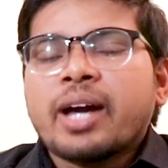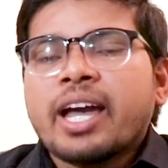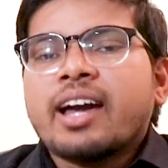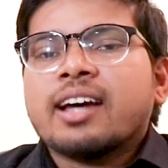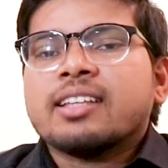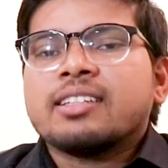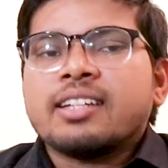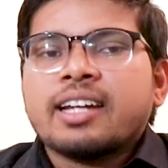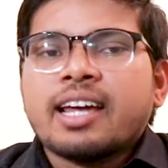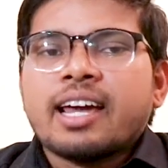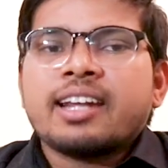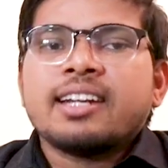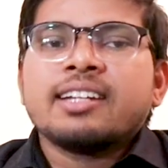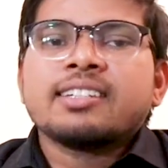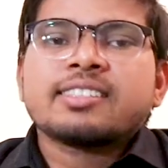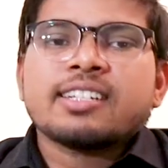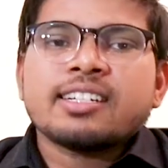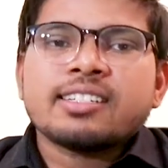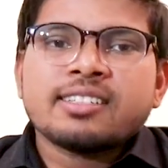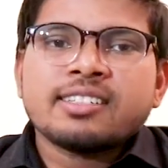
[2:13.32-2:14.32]
by other
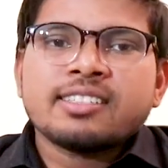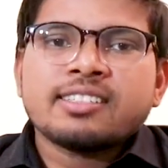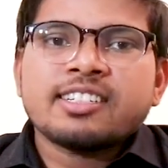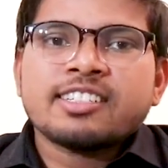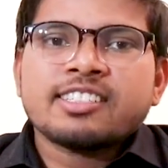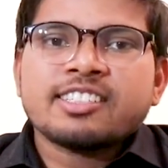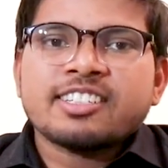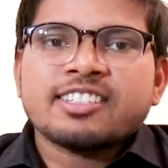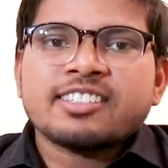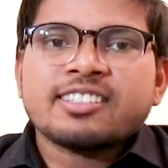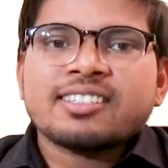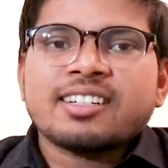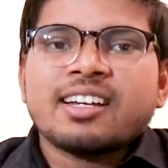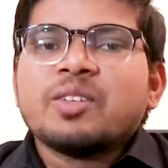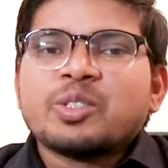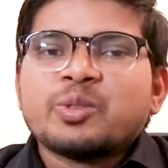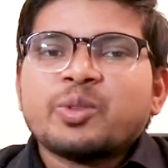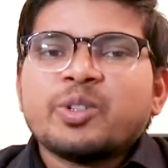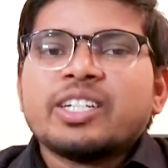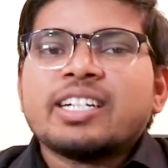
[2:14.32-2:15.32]
early stage researchers,
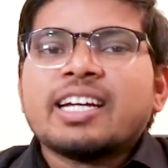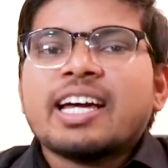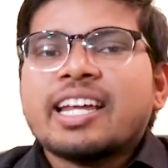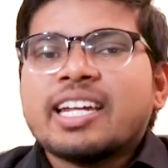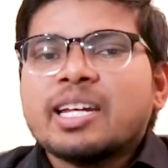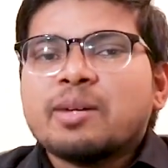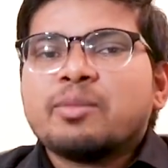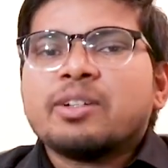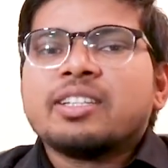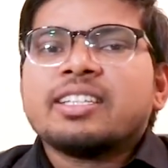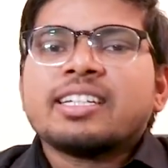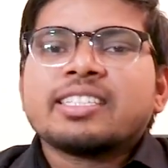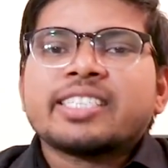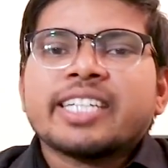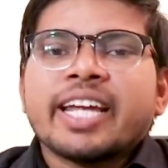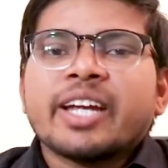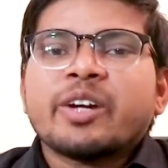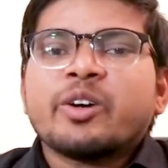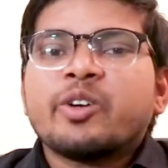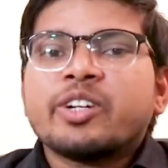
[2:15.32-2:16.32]
which will enable the
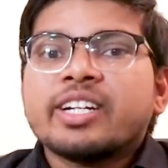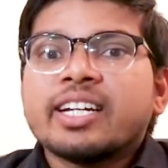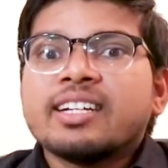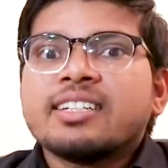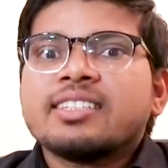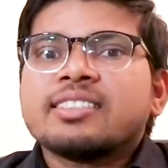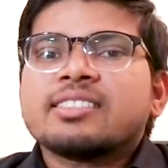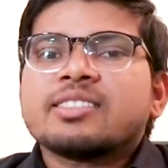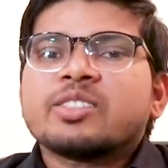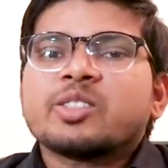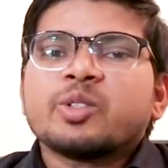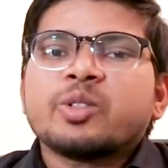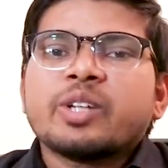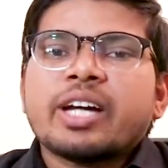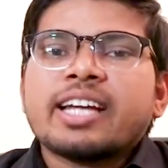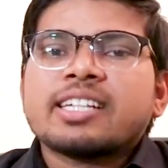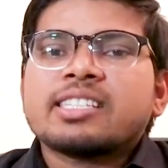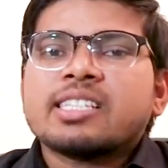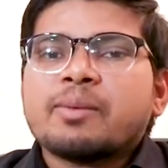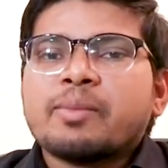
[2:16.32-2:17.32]
stakeholders
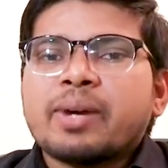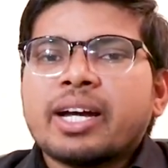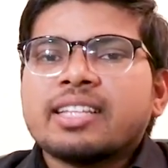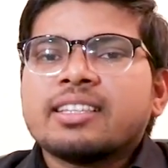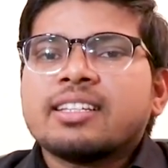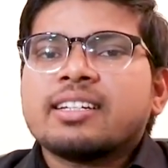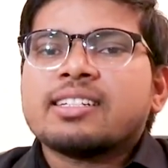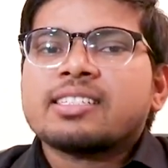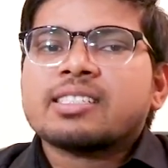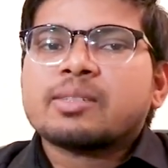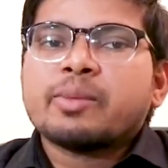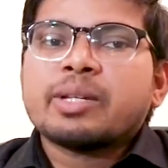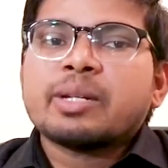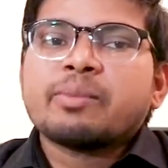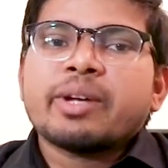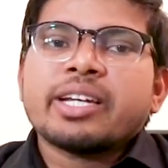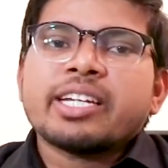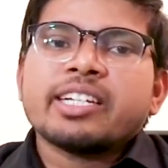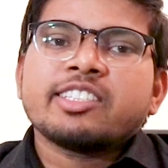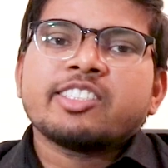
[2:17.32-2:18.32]
to examine the risk
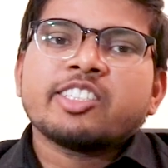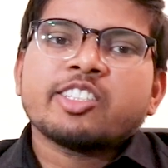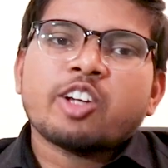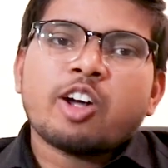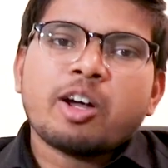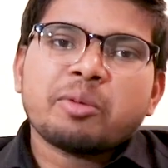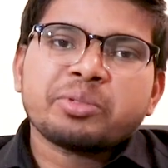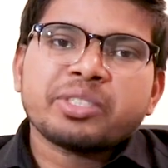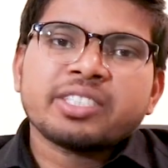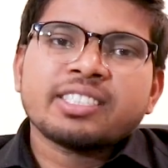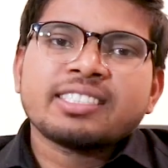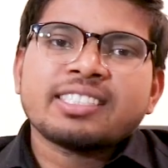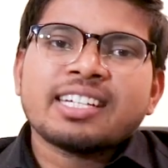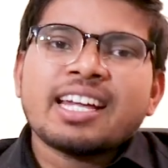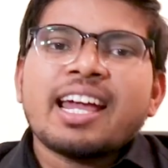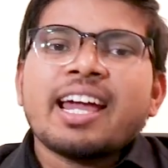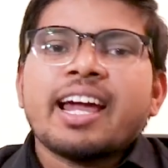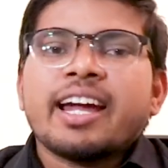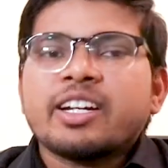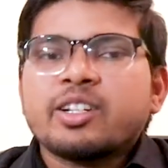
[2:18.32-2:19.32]
minimization options
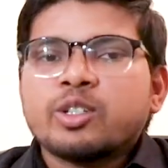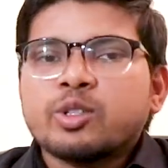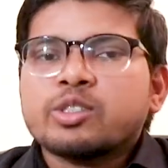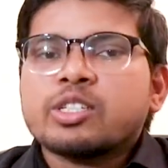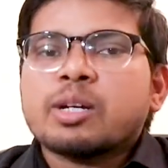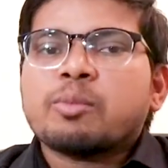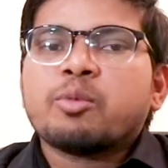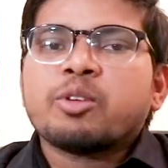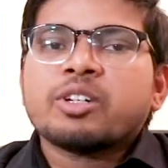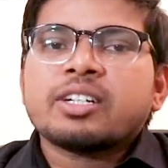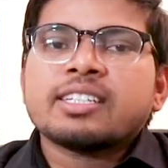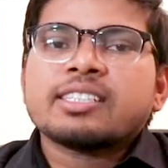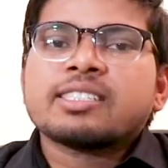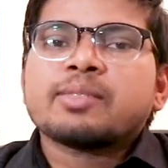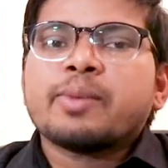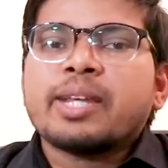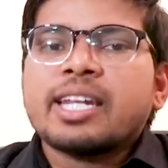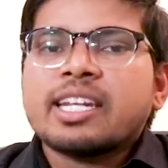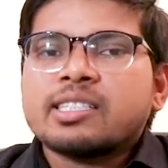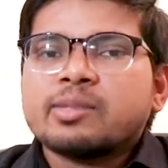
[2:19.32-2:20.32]
and to support
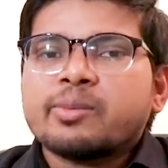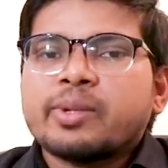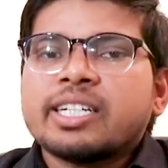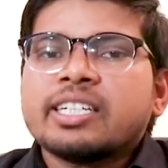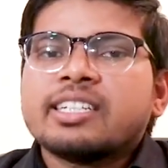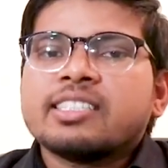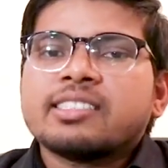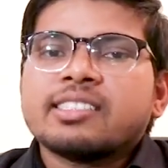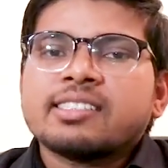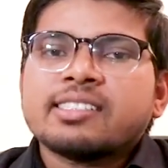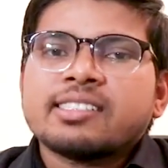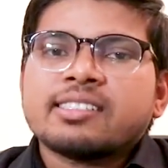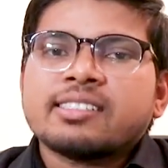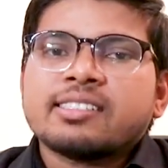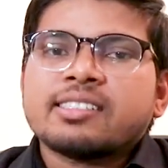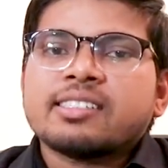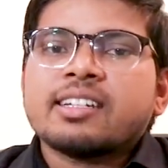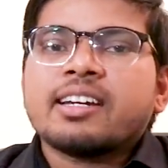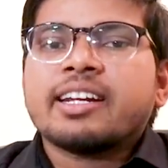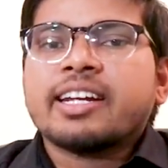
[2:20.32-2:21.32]
risk management
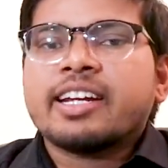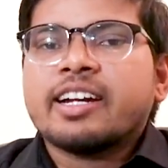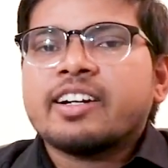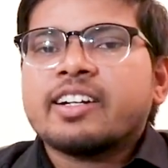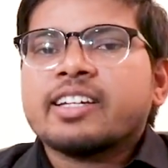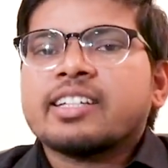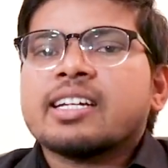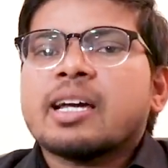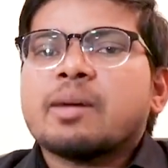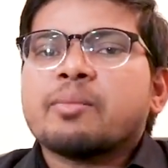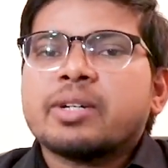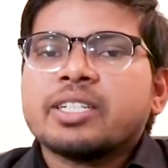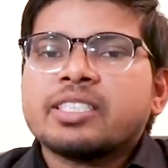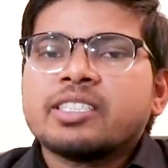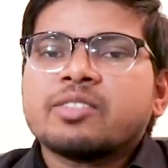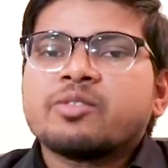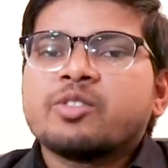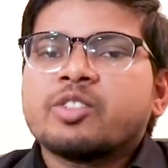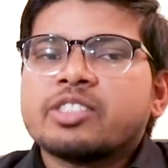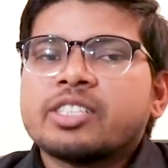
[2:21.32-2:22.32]
decisions regarding
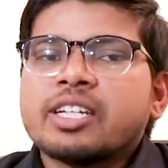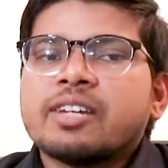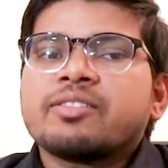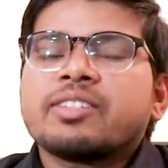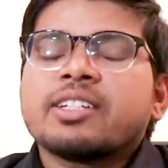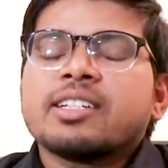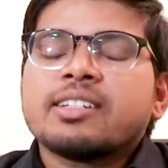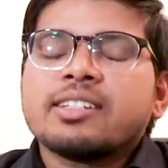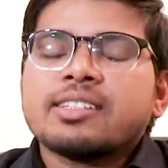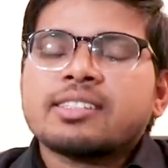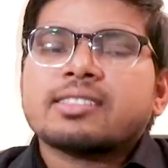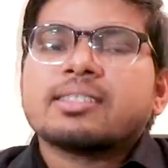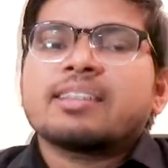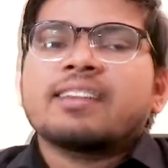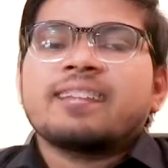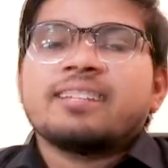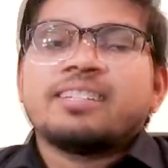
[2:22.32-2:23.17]
emerging food safety risks.